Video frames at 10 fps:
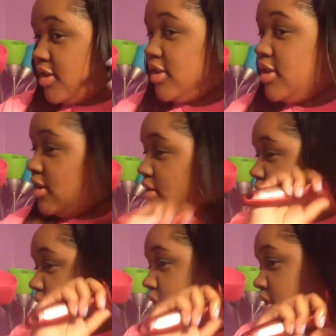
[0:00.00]

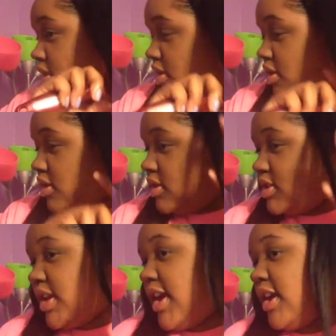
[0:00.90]
no
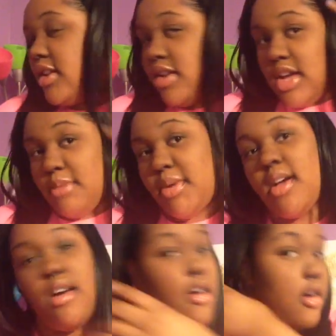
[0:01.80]
tangling up
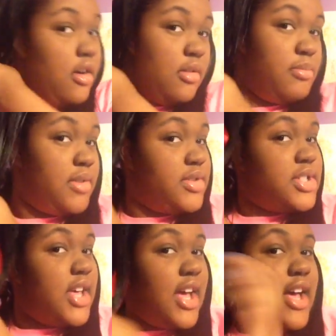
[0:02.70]
at all on both
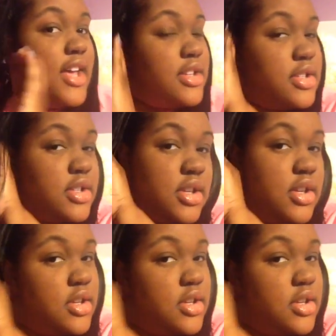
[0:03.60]
sides